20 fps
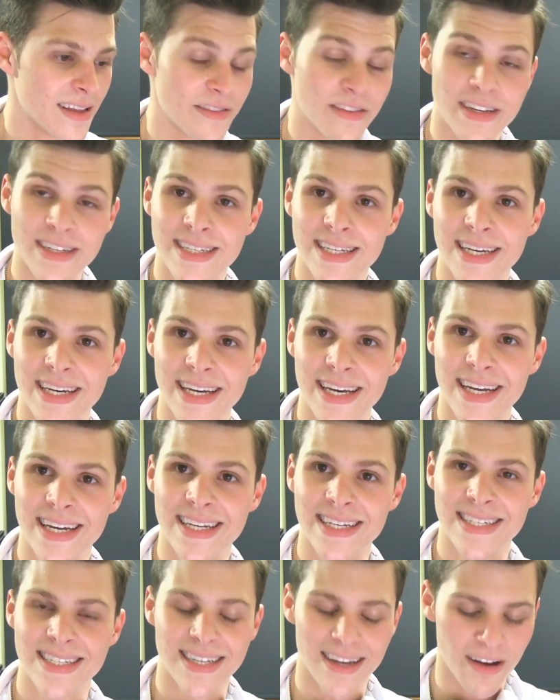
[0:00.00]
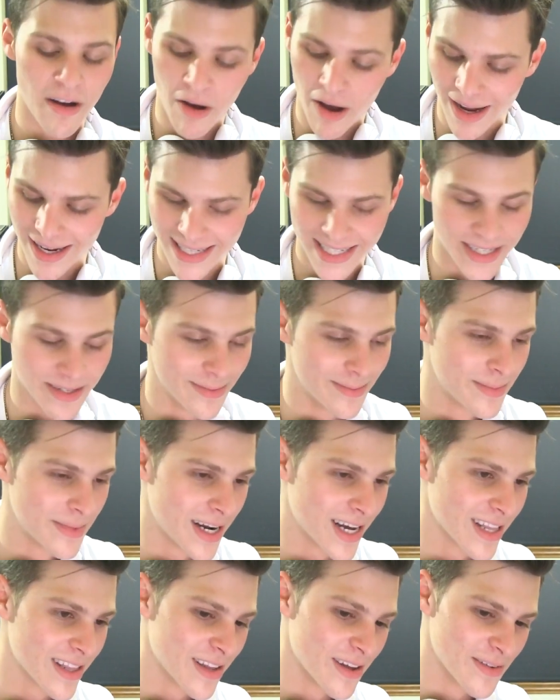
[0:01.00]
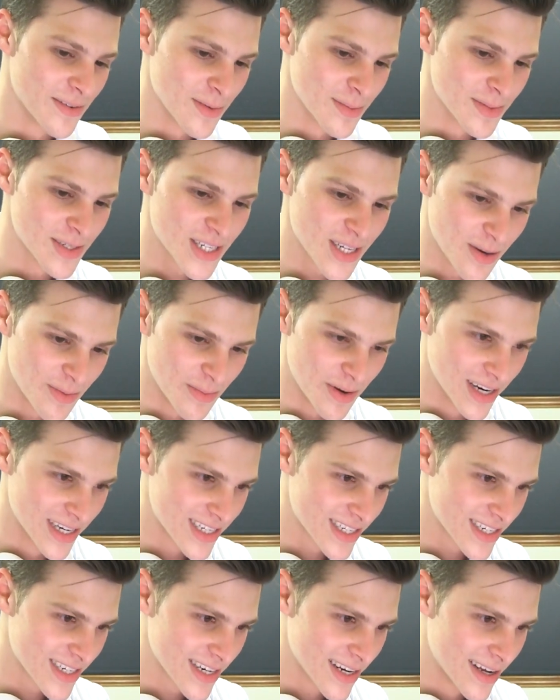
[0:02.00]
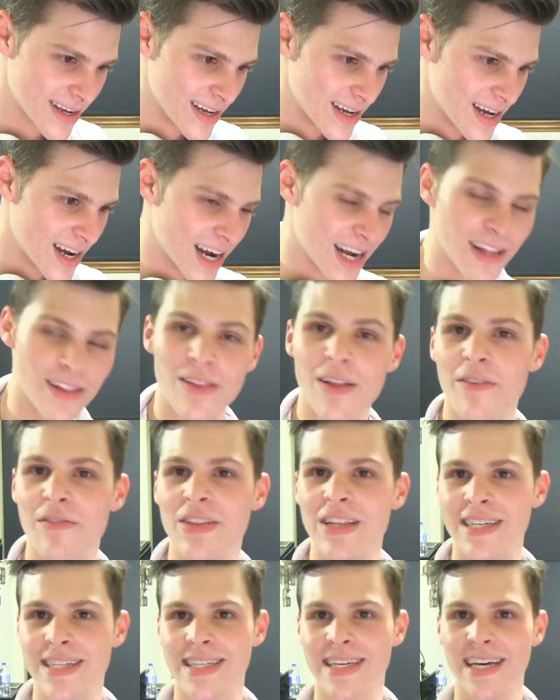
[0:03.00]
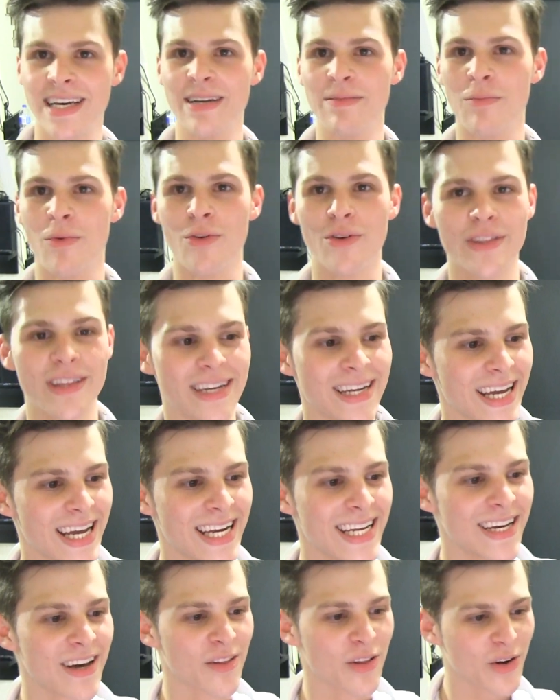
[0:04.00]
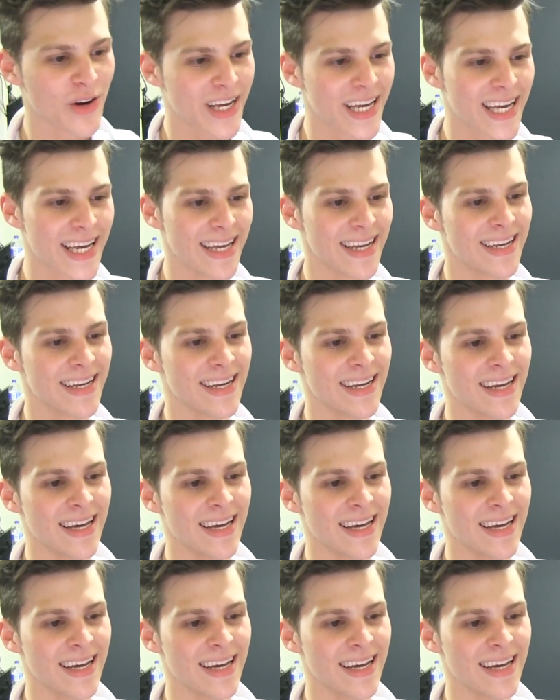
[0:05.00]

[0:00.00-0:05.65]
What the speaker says: This kid is awesome. I love him so much. I love this kid more than any other kid.